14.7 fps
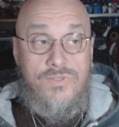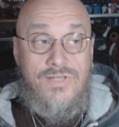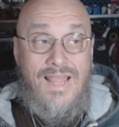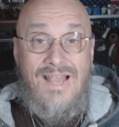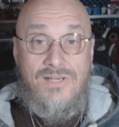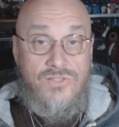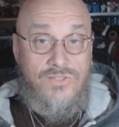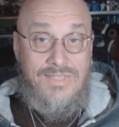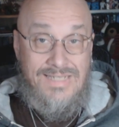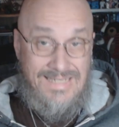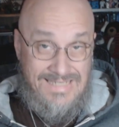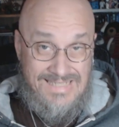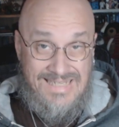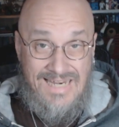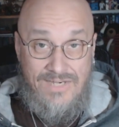which actually
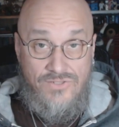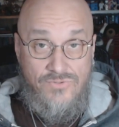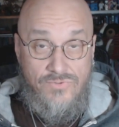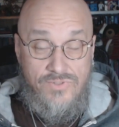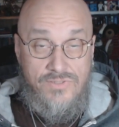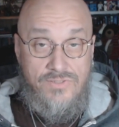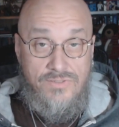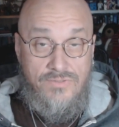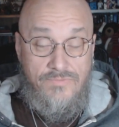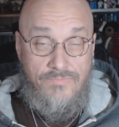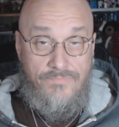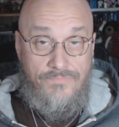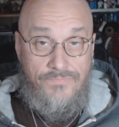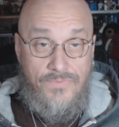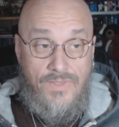is dangerous.
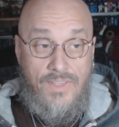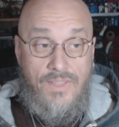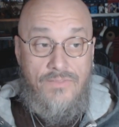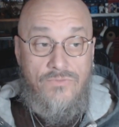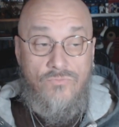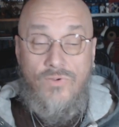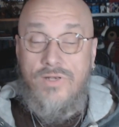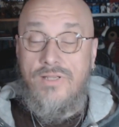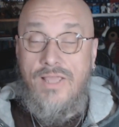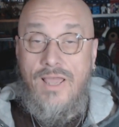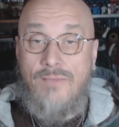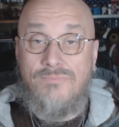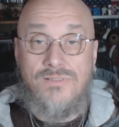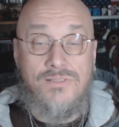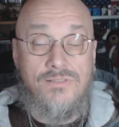And the red
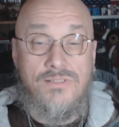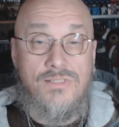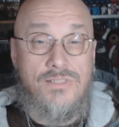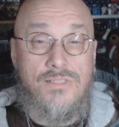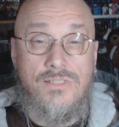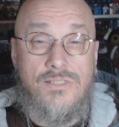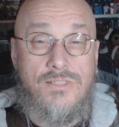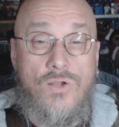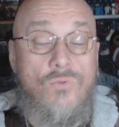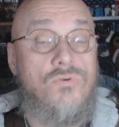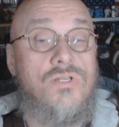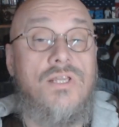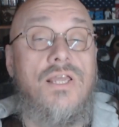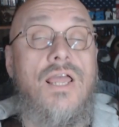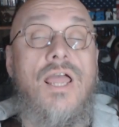caps
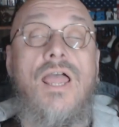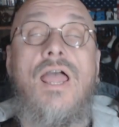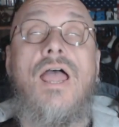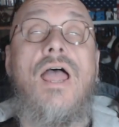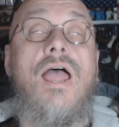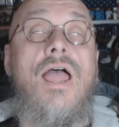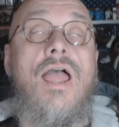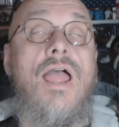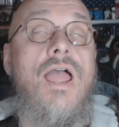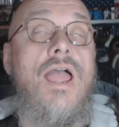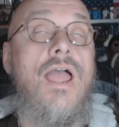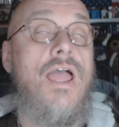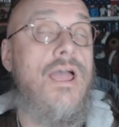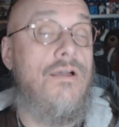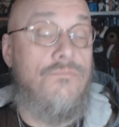don't
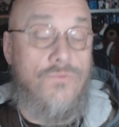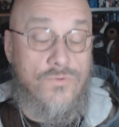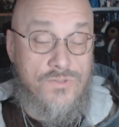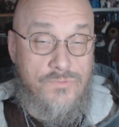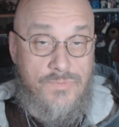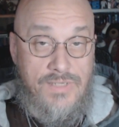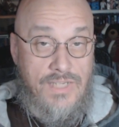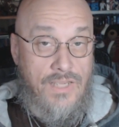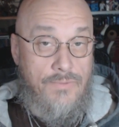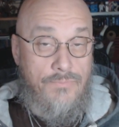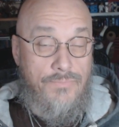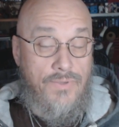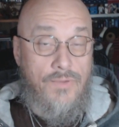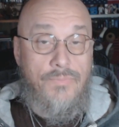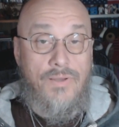ever speak
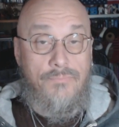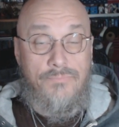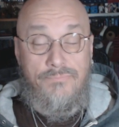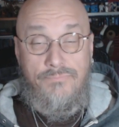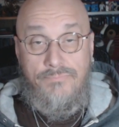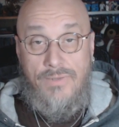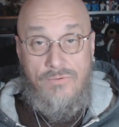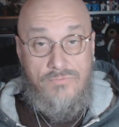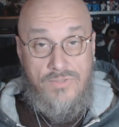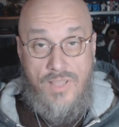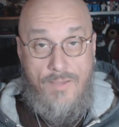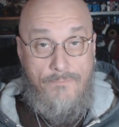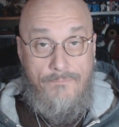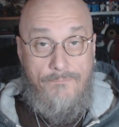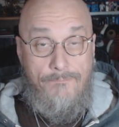up about
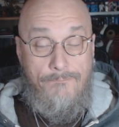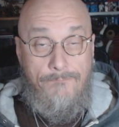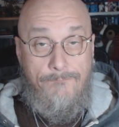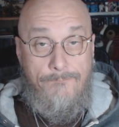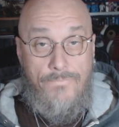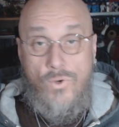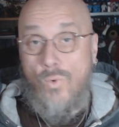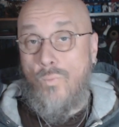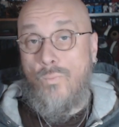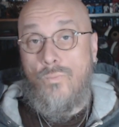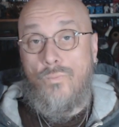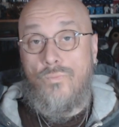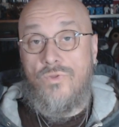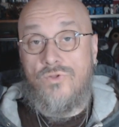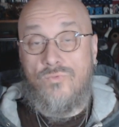them. Nope,
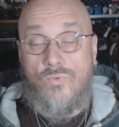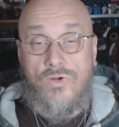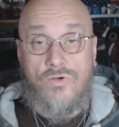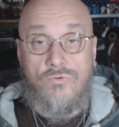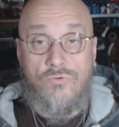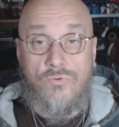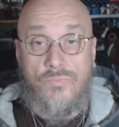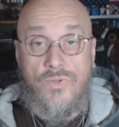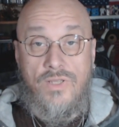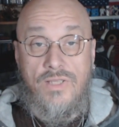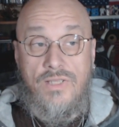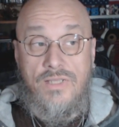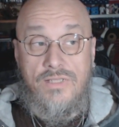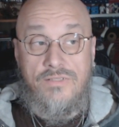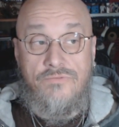this one group
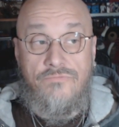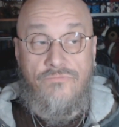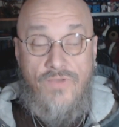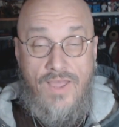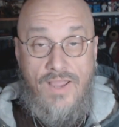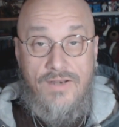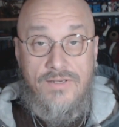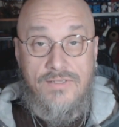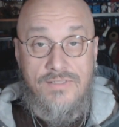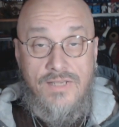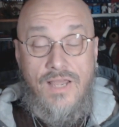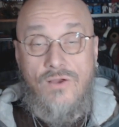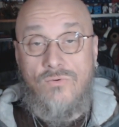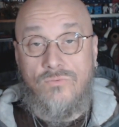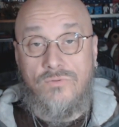is
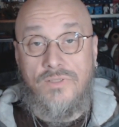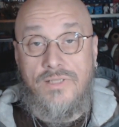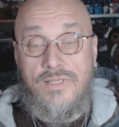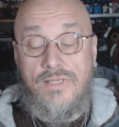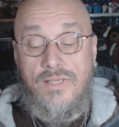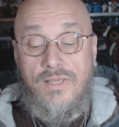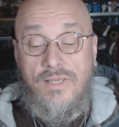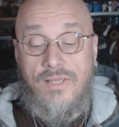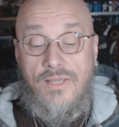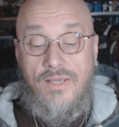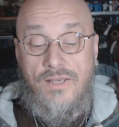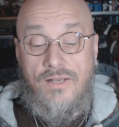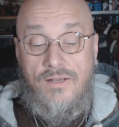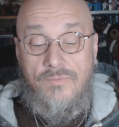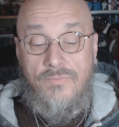not only
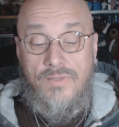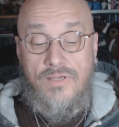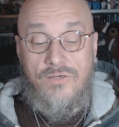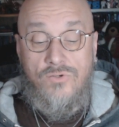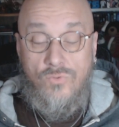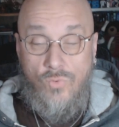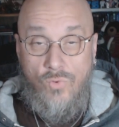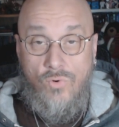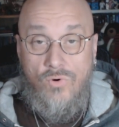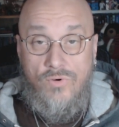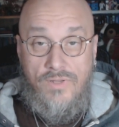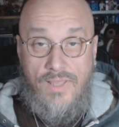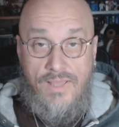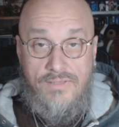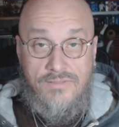
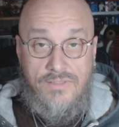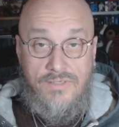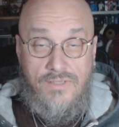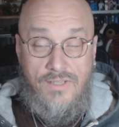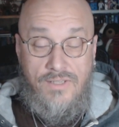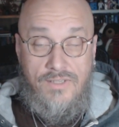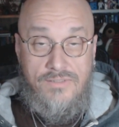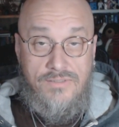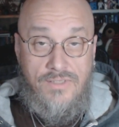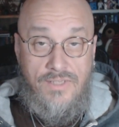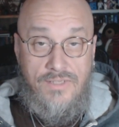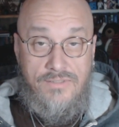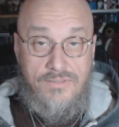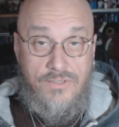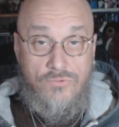ignored as
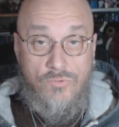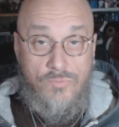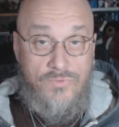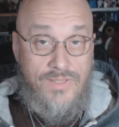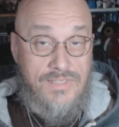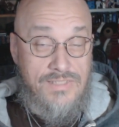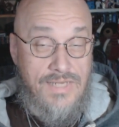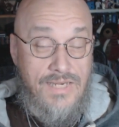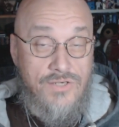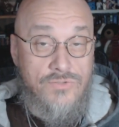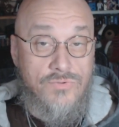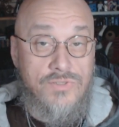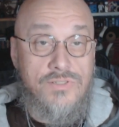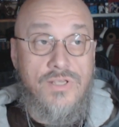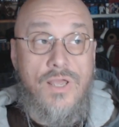a group that is
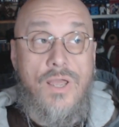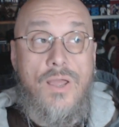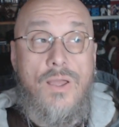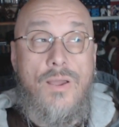dangerous,